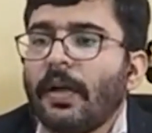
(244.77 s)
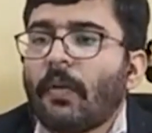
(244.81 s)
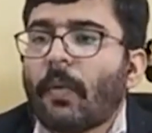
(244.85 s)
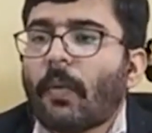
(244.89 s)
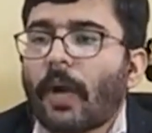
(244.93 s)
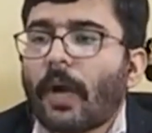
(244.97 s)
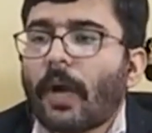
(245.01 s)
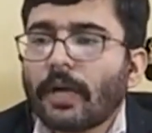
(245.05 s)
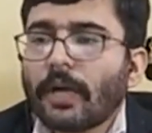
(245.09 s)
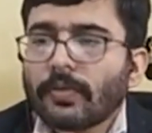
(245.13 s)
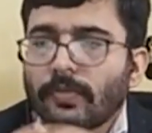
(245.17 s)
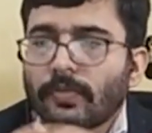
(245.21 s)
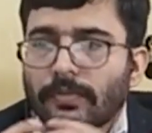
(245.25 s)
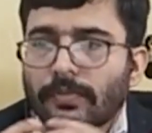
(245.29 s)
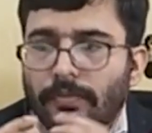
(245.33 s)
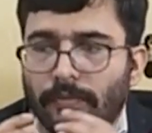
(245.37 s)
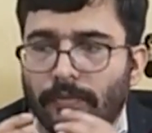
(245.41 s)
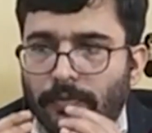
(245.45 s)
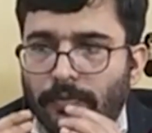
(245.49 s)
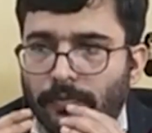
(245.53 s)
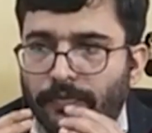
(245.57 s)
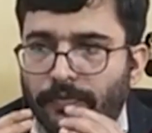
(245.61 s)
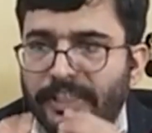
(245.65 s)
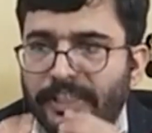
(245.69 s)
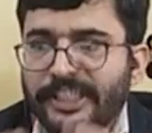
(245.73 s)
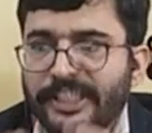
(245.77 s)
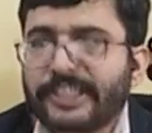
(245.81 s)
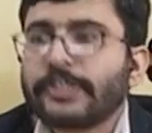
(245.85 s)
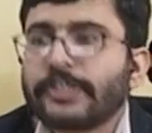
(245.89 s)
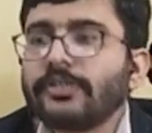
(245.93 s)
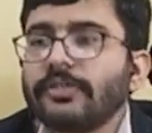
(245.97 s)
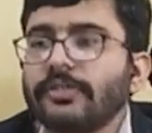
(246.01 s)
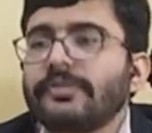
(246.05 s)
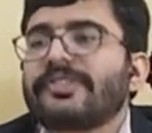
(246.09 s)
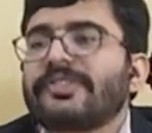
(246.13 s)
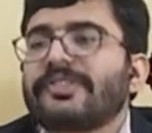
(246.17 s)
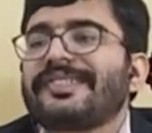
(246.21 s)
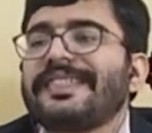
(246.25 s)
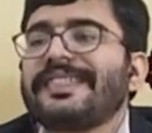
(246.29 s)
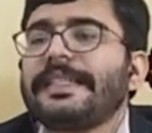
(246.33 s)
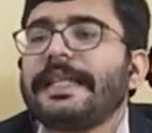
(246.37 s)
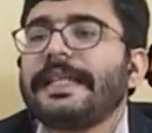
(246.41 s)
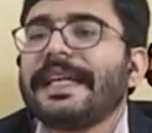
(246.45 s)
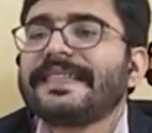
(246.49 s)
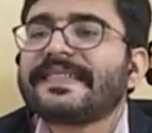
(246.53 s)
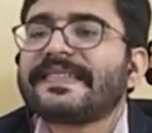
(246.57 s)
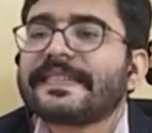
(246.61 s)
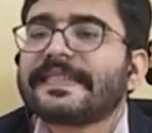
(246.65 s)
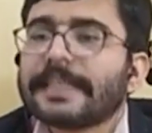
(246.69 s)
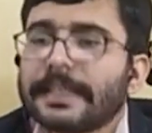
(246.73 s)
What we should see
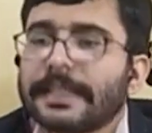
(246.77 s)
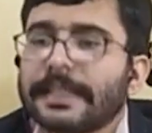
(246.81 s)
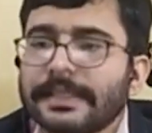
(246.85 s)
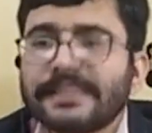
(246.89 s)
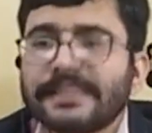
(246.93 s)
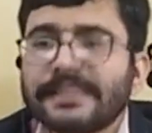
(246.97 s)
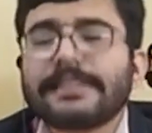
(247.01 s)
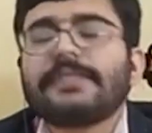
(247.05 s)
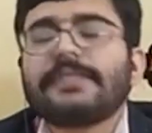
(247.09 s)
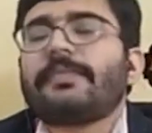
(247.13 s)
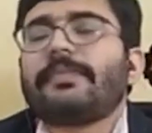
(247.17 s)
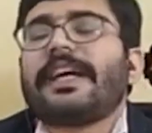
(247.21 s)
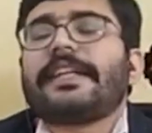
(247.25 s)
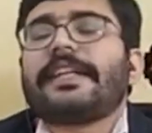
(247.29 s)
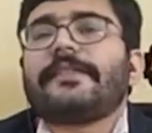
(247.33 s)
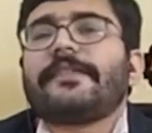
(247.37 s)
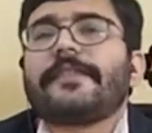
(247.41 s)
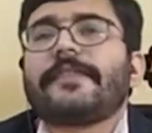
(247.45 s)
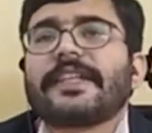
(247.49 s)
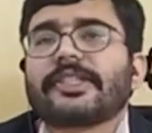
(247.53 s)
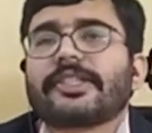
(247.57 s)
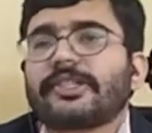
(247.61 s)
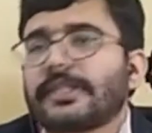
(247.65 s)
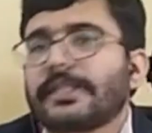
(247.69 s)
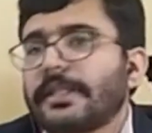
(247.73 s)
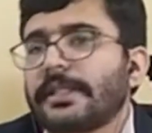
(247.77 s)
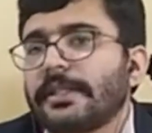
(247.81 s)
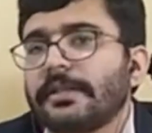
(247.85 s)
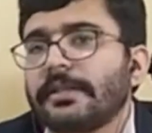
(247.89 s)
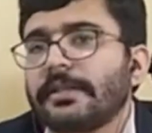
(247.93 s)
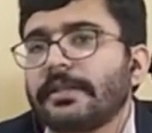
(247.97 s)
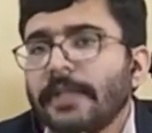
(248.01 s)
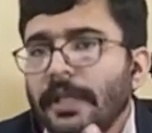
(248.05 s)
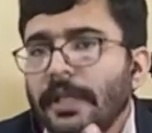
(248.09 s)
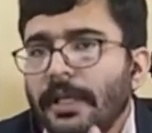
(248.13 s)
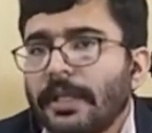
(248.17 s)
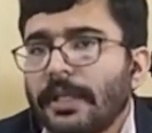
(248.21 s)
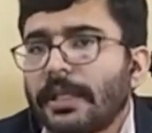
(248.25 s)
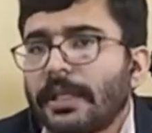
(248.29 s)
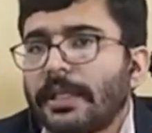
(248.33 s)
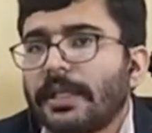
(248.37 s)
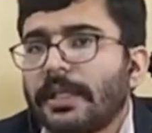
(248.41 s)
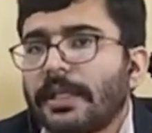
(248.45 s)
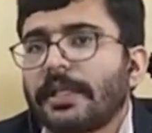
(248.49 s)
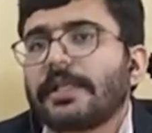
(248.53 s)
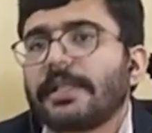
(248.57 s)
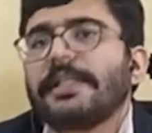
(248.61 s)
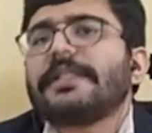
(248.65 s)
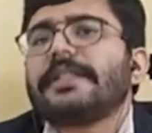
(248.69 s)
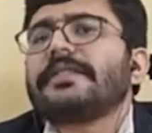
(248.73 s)
a surge in manufacturing
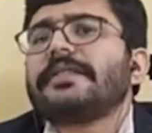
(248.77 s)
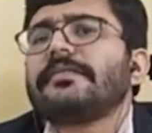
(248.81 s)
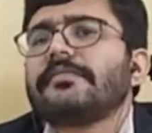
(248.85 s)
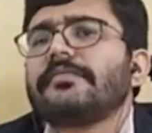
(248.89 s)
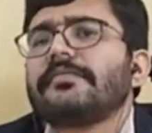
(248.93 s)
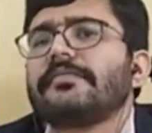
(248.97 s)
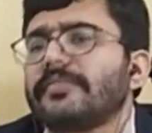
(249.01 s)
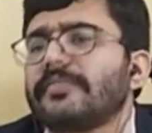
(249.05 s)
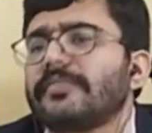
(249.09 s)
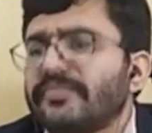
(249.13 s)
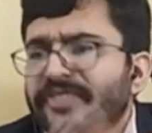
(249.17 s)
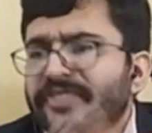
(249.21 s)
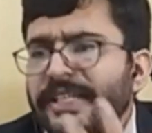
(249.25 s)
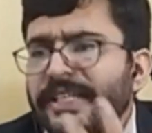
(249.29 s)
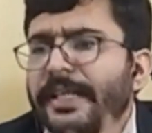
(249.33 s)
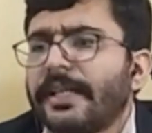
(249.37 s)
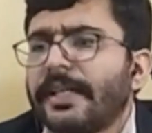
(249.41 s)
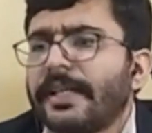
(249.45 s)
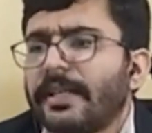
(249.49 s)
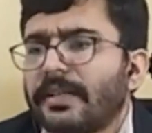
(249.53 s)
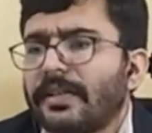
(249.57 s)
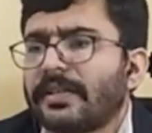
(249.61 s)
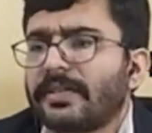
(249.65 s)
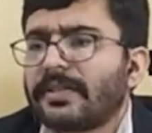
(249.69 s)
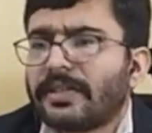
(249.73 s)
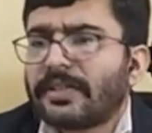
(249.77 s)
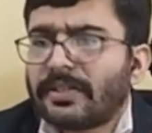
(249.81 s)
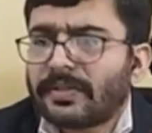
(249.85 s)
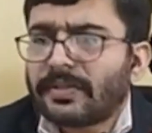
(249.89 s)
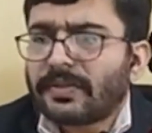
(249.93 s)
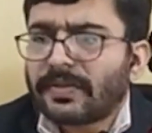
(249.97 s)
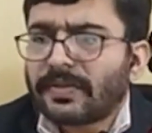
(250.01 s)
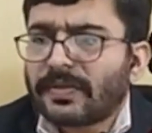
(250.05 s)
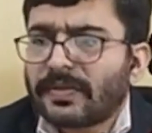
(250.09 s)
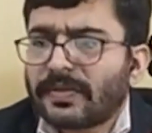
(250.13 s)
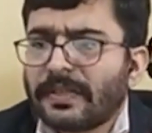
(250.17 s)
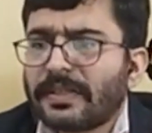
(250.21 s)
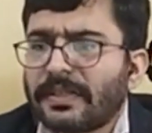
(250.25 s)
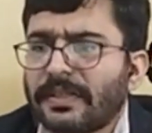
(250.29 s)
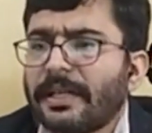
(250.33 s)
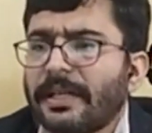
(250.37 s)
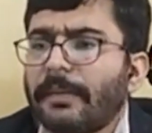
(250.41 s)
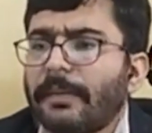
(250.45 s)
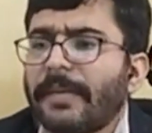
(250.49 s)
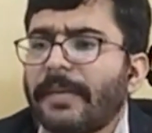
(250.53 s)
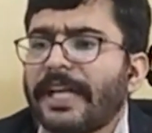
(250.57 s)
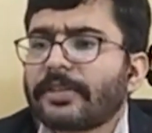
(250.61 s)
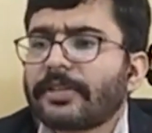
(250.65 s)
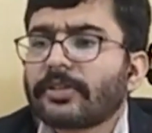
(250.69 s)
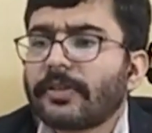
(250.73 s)
in say
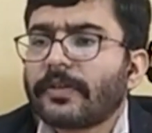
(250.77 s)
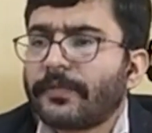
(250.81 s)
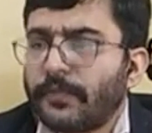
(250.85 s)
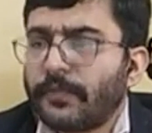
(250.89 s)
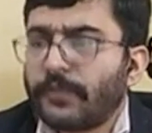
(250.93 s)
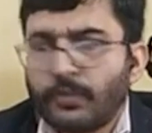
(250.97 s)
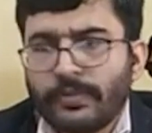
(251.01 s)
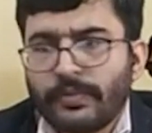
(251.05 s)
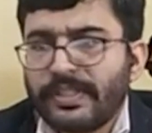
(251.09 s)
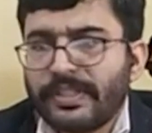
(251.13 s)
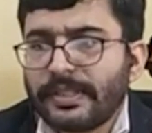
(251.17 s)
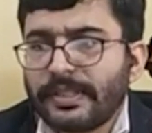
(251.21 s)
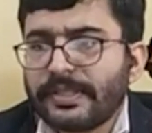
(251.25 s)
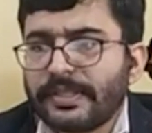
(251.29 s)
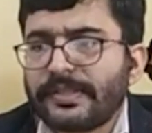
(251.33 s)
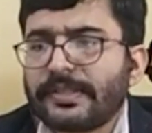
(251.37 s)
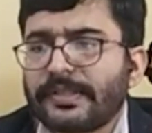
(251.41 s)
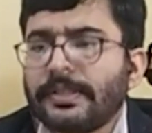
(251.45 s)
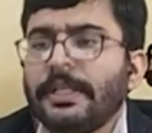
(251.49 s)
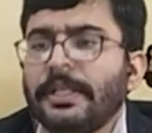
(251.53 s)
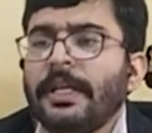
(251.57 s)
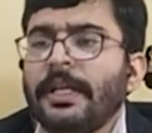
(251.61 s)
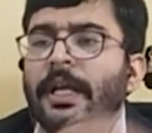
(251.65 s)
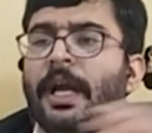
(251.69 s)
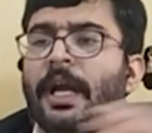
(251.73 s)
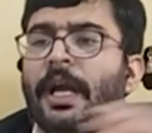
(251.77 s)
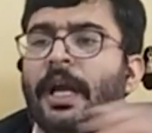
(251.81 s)
a matter of 2 years,